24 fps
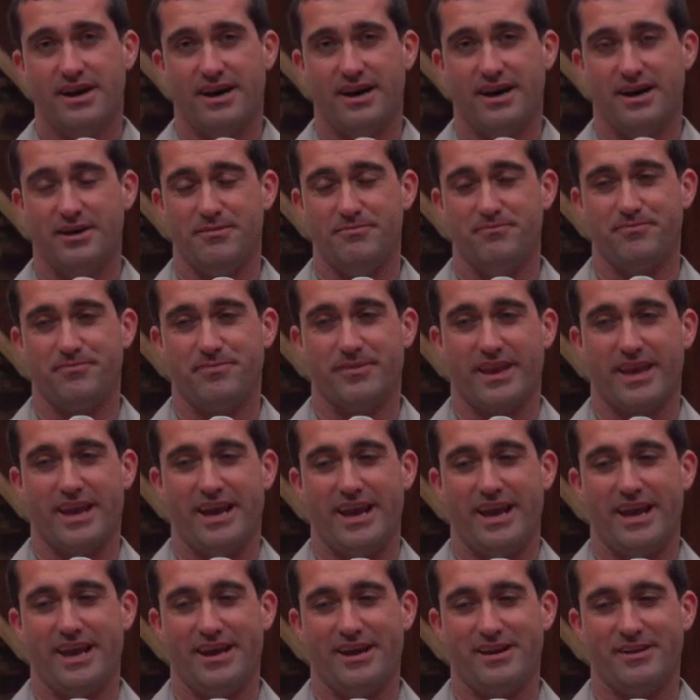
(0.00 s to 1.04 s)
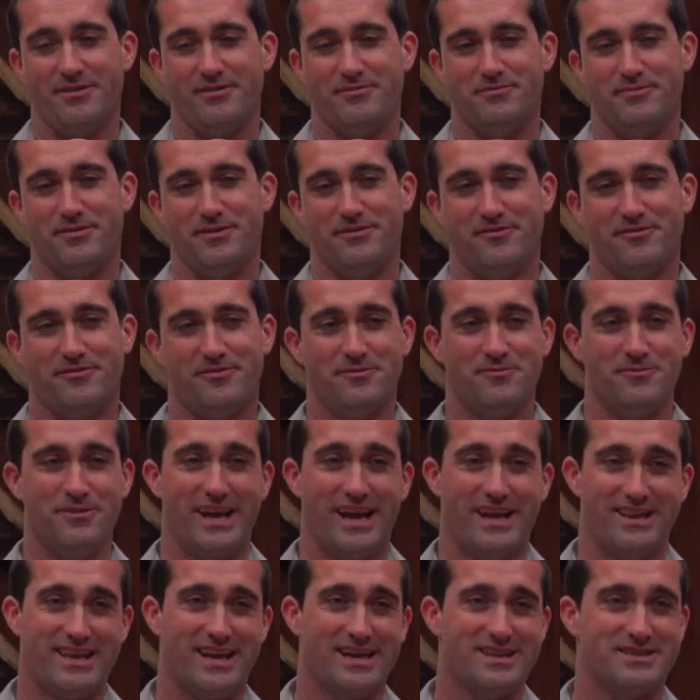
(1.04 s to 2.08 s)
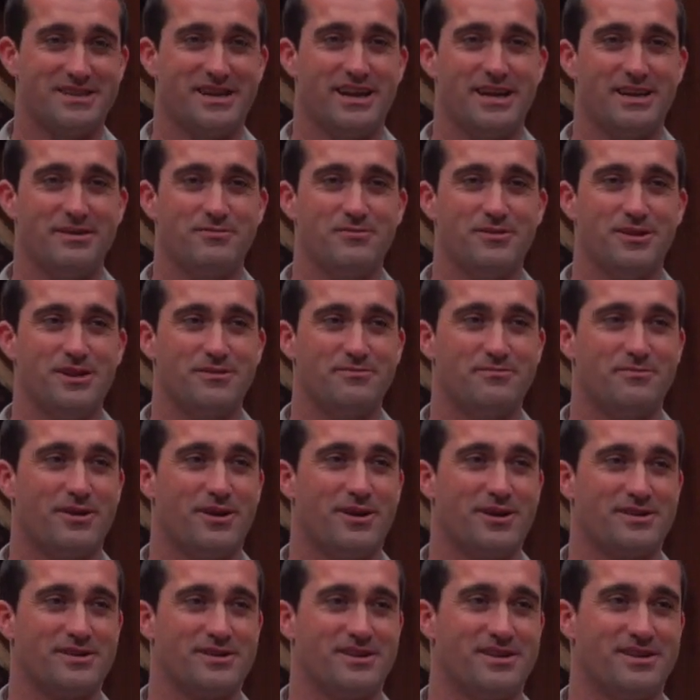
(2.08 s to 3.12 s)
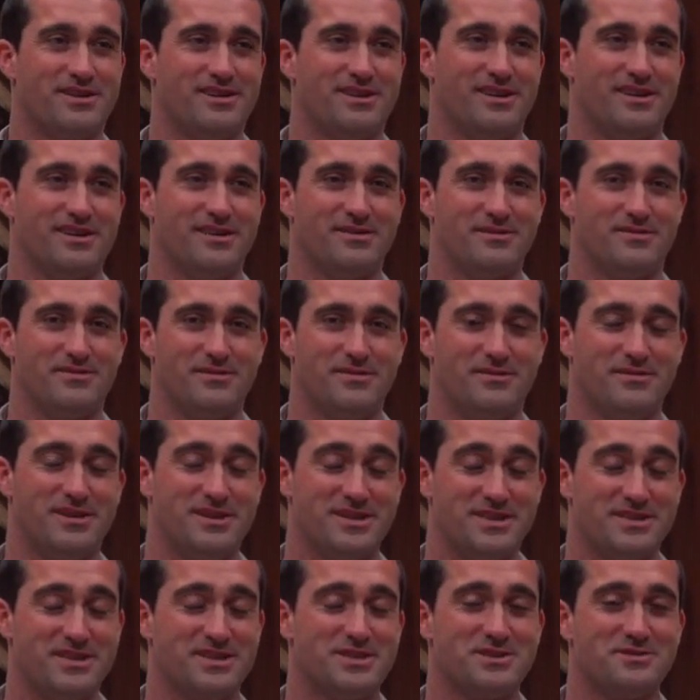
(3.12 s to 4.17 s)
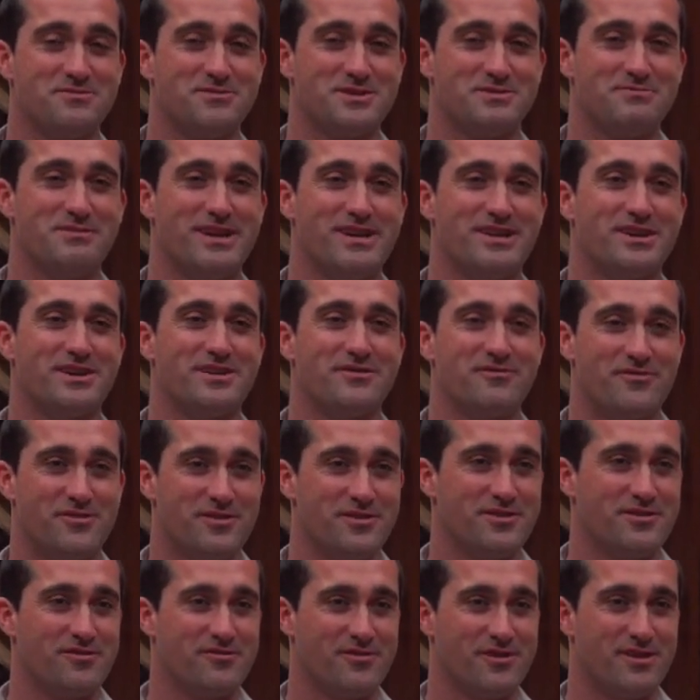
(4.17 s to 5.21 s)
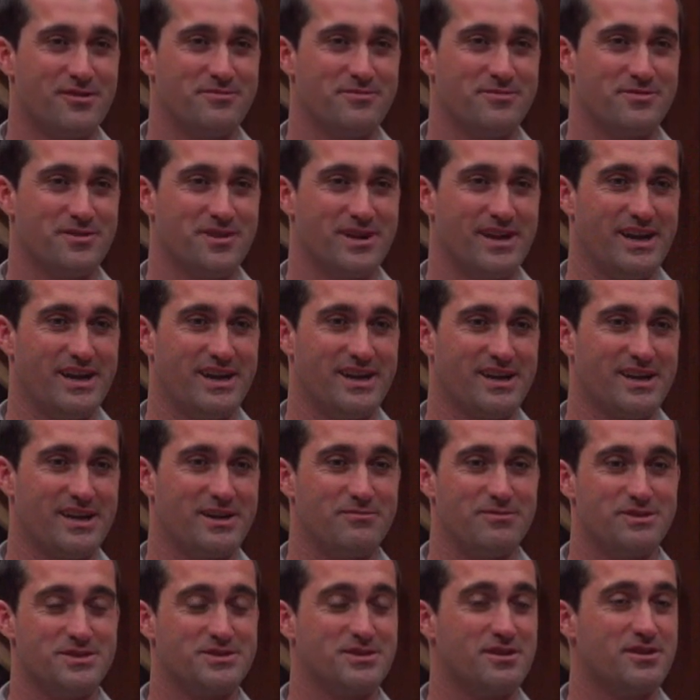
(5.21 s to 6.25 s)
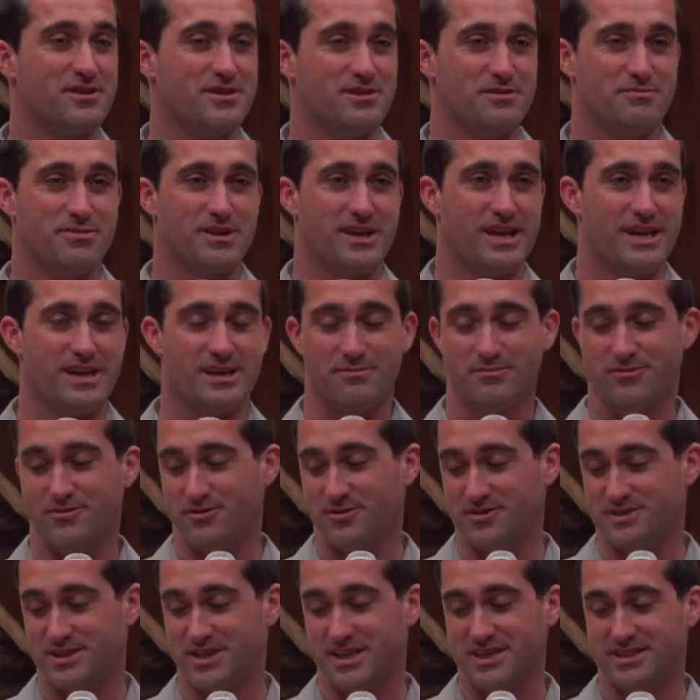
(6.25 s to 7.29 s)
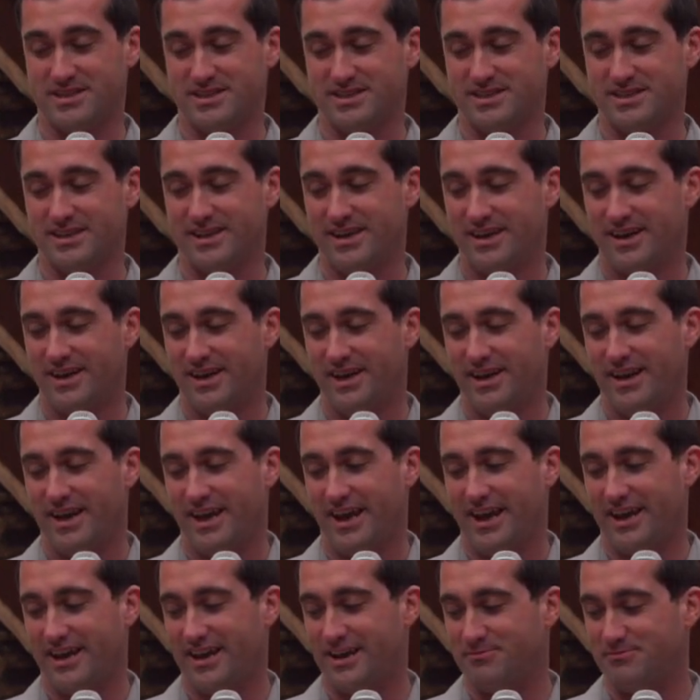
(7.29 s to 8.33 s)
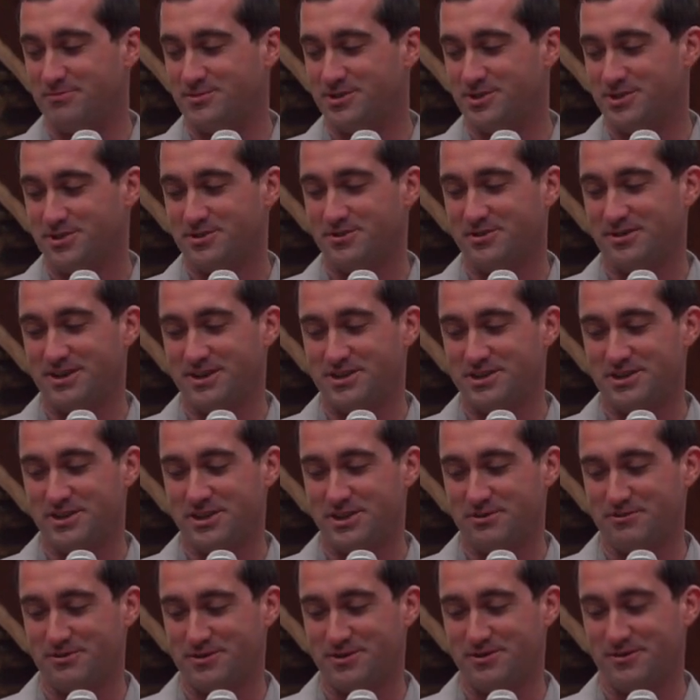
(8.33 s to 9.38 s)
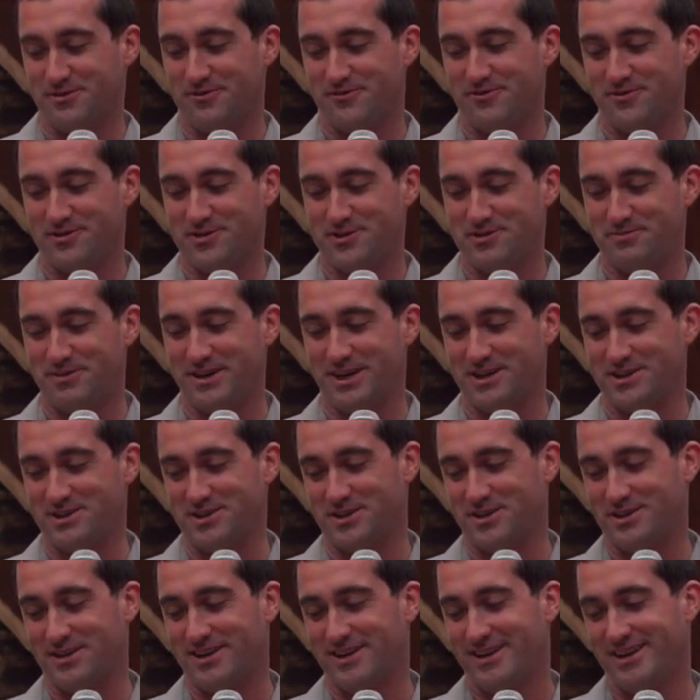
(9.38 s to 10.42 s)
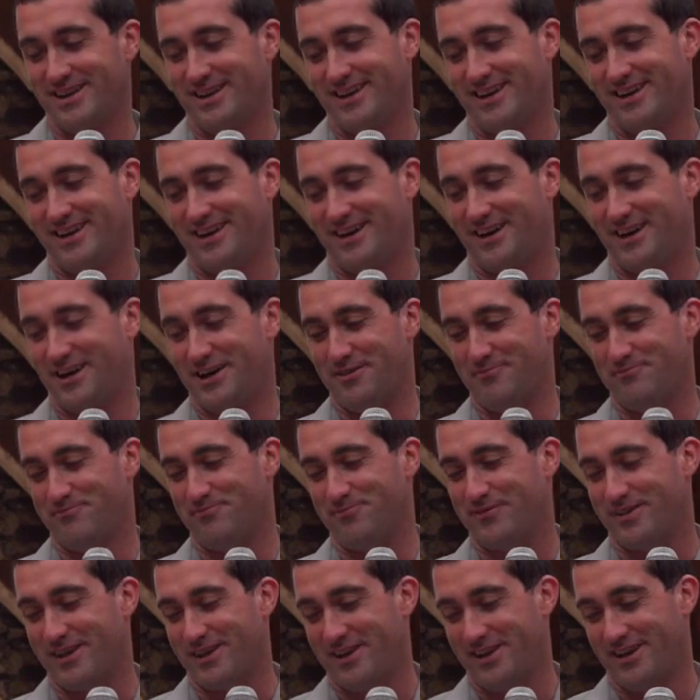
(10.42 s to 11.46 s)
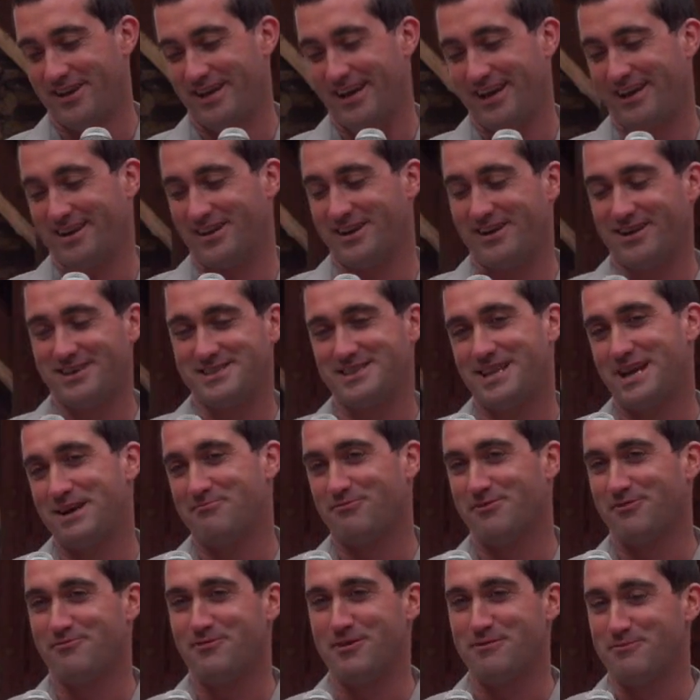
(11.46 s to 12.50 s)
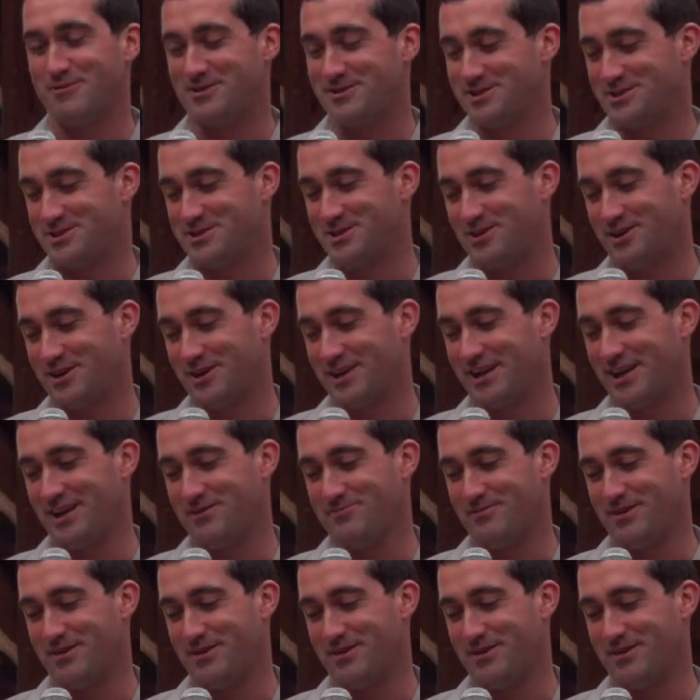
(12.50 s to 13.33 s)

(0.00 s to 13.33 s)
Um, and we, at that time, we embarked on, uh, the decision was made to convert the farm to organic and we started a planning process. And I'm just going to share with you a first picture um, and an example of what we were just talking